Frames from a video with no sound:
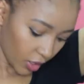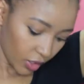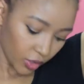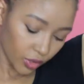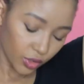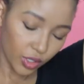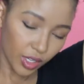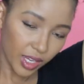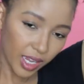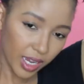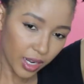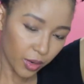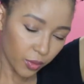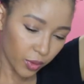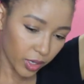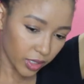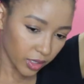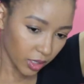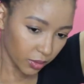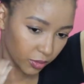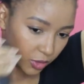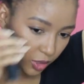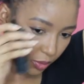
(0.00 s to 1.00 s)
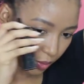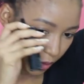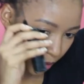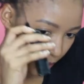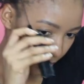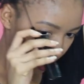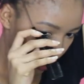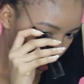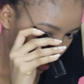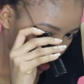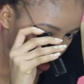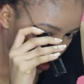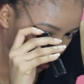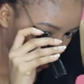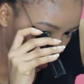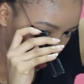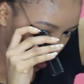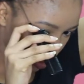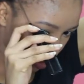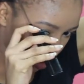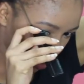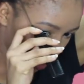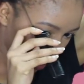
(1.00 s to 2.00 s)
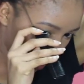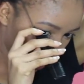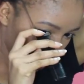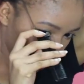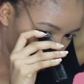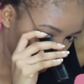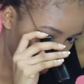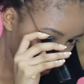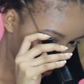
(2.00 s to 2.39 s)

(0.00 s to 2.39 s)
So you kind of want them to be relatively straight.